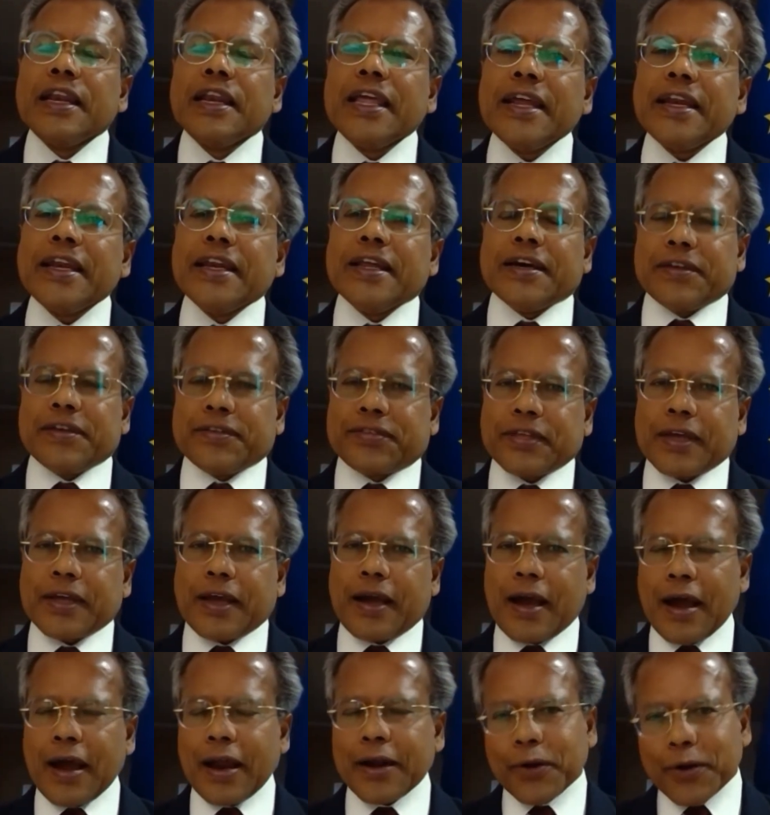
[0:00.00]
leaders
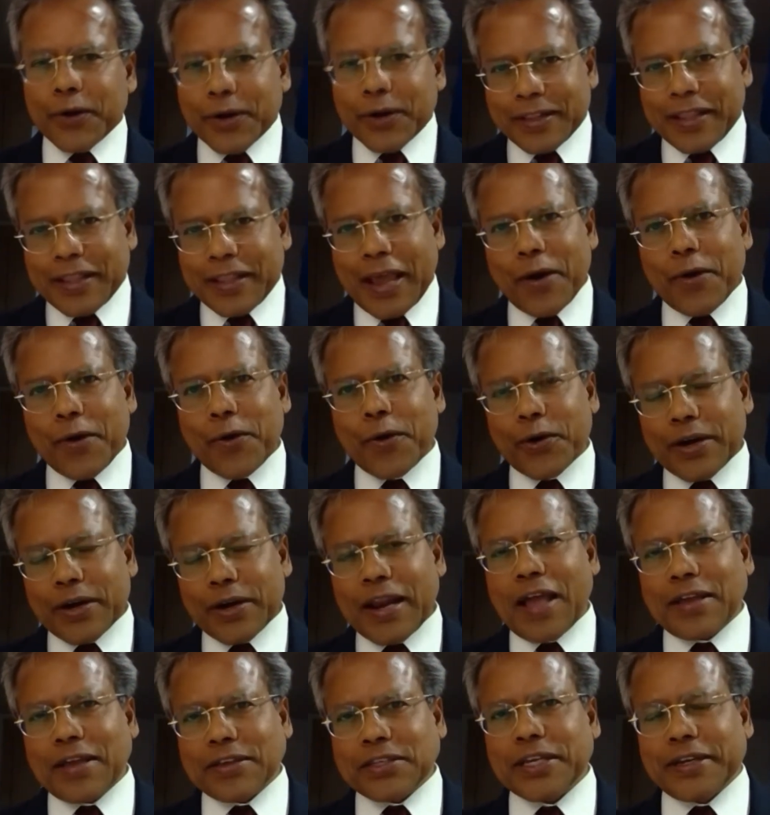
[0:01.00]
are not their
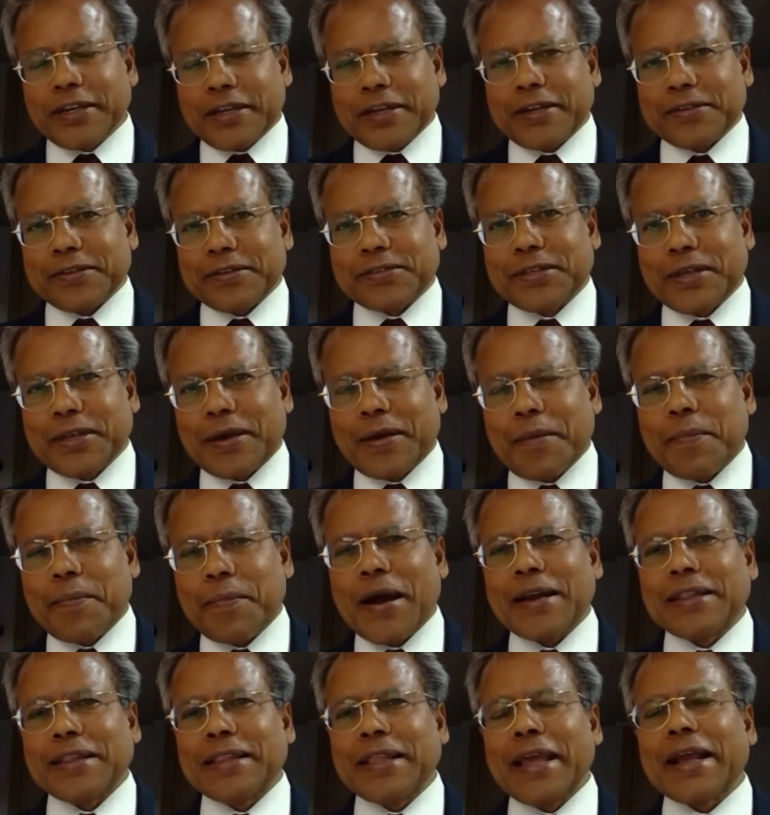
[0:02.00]
own nationals, uh,
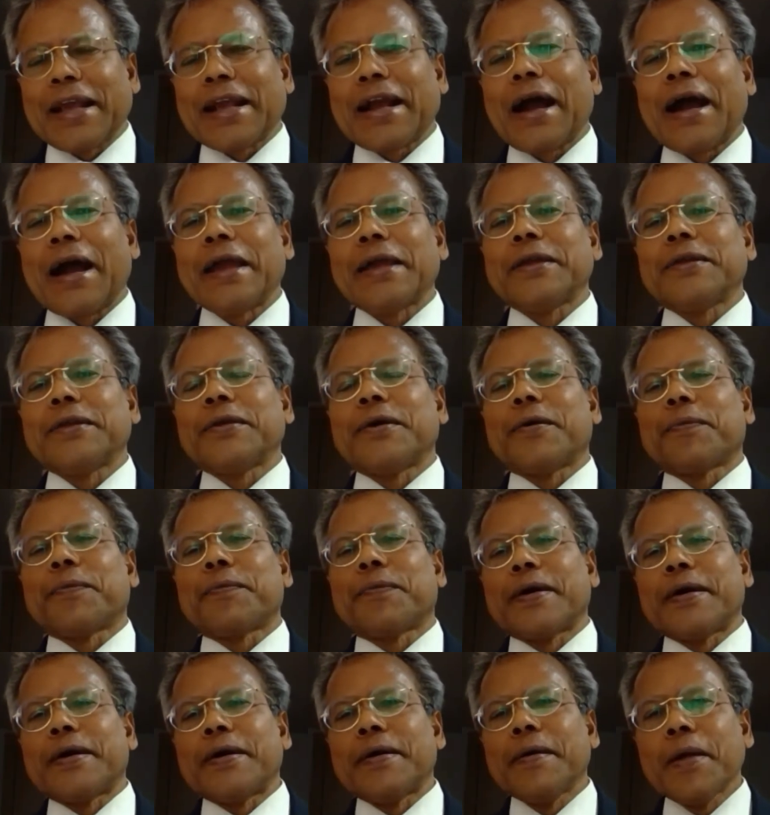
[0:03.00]
but they kind
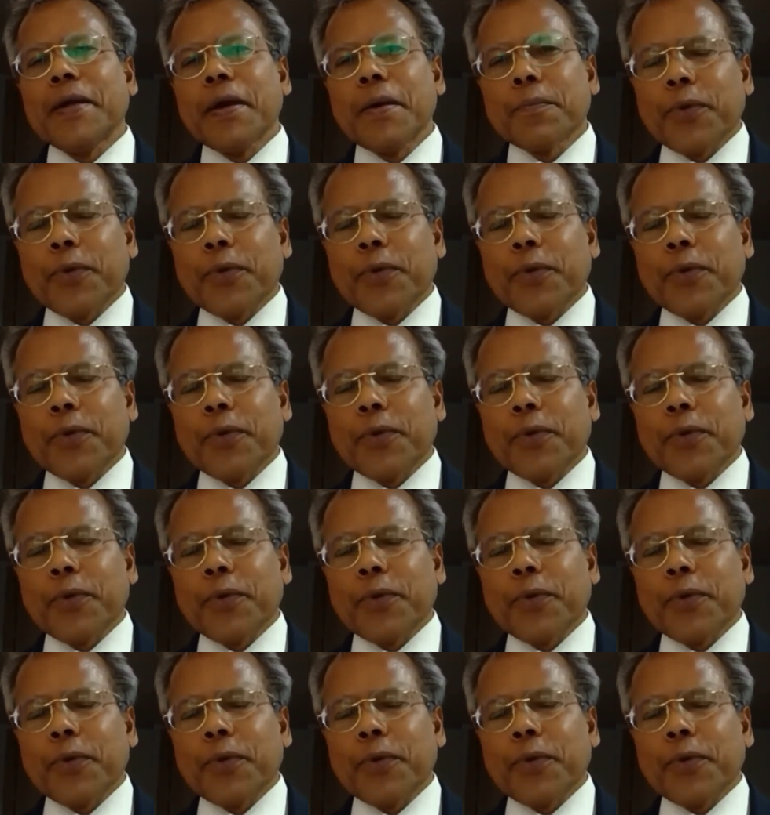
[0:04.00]
of uh,